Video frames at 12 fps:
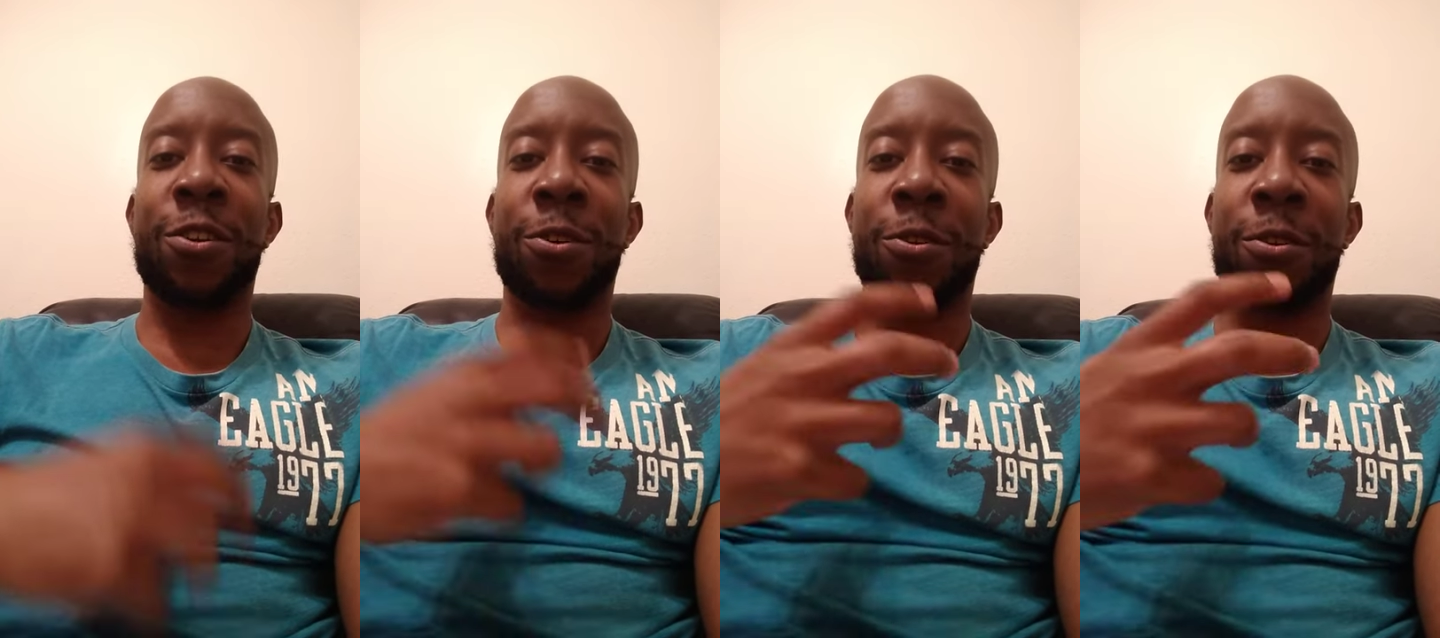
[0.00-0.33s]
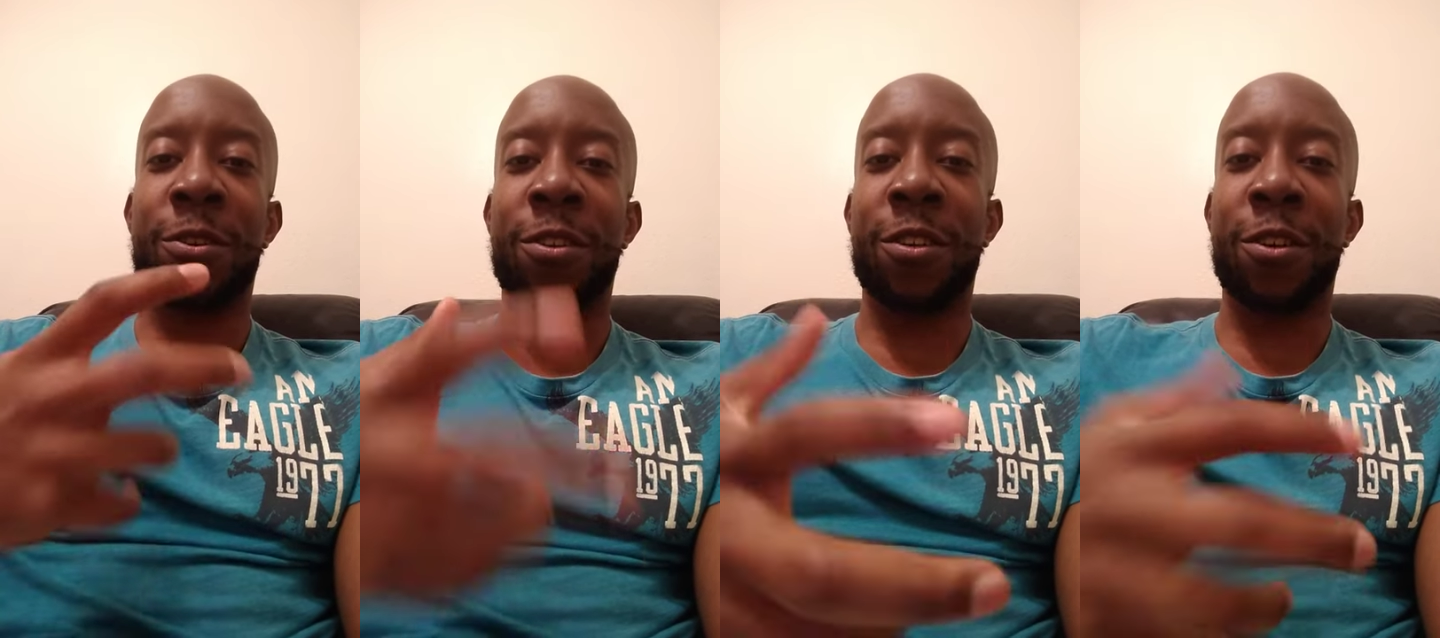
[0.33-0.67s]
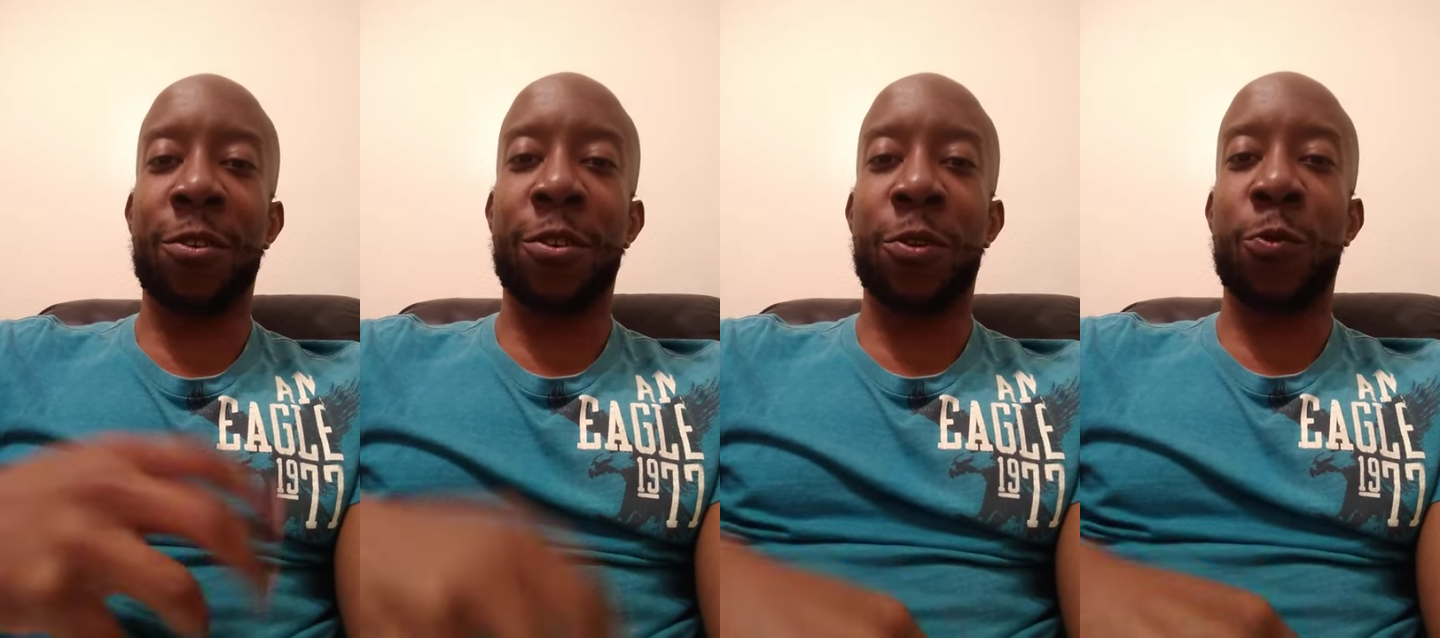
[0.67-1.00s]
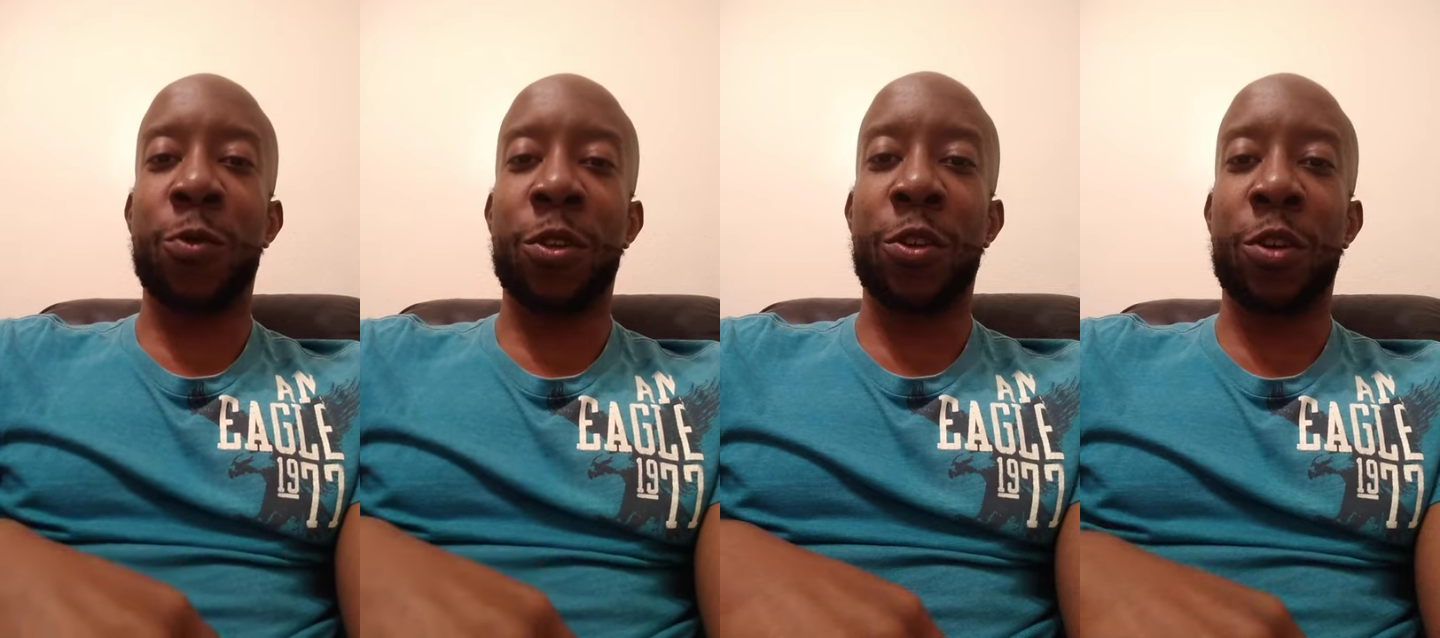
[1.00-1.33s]
You're you know
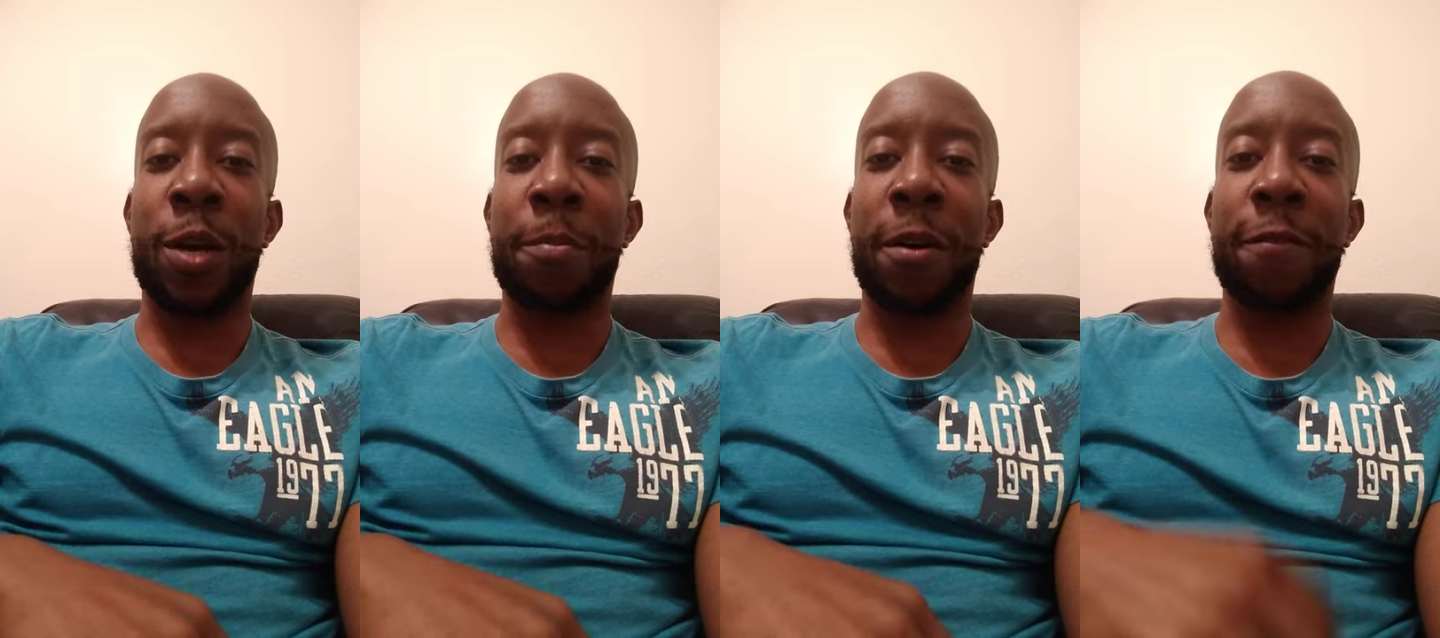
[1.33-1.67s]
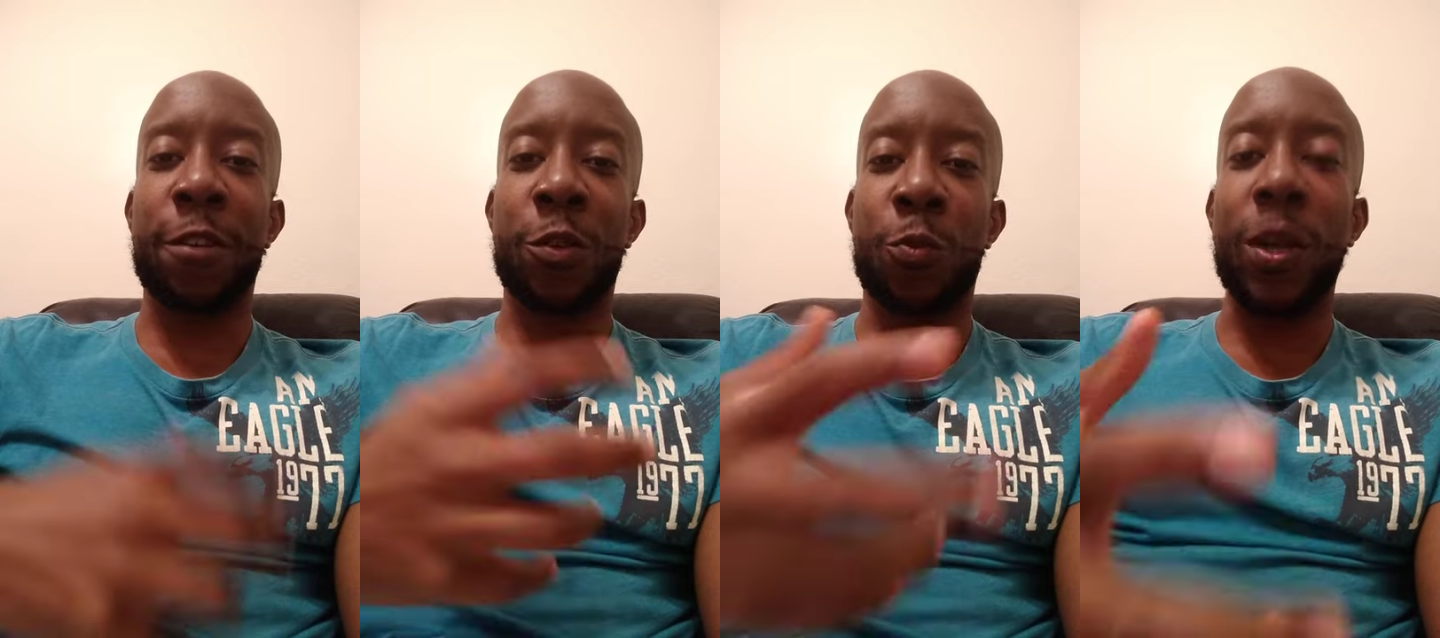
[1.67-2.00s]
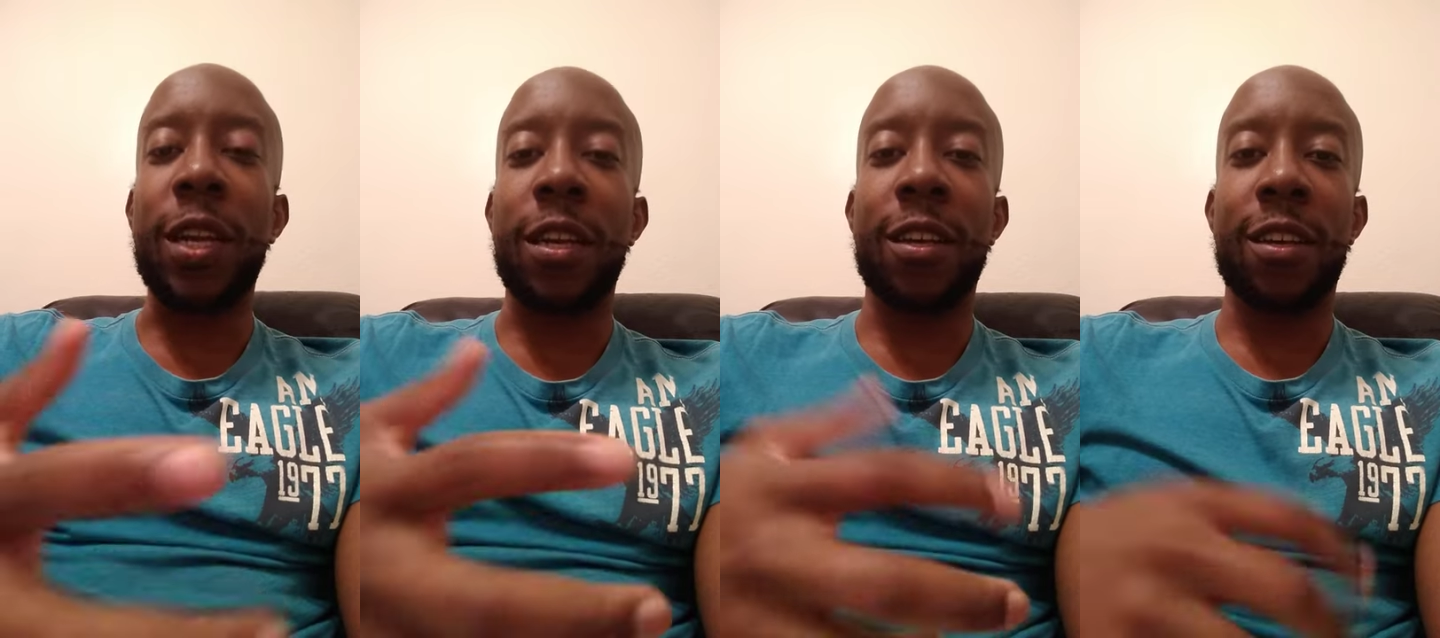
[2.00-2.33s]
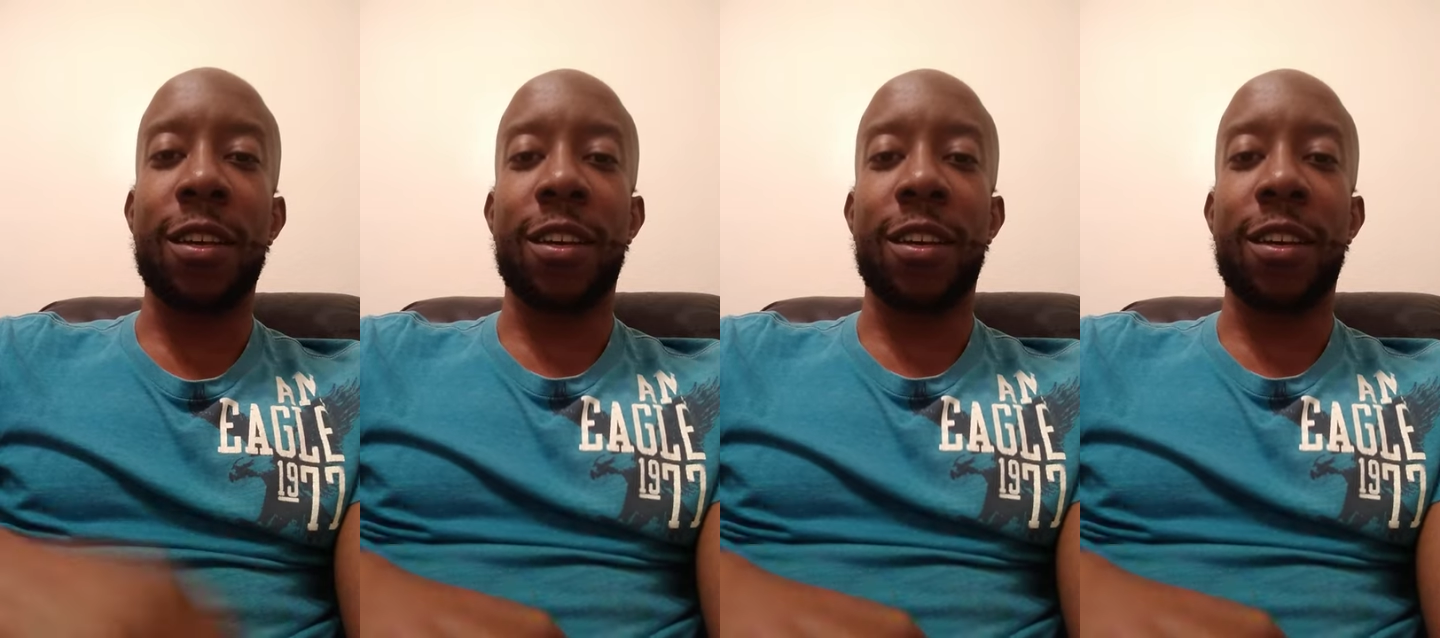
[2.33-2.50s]
you you come off as weak.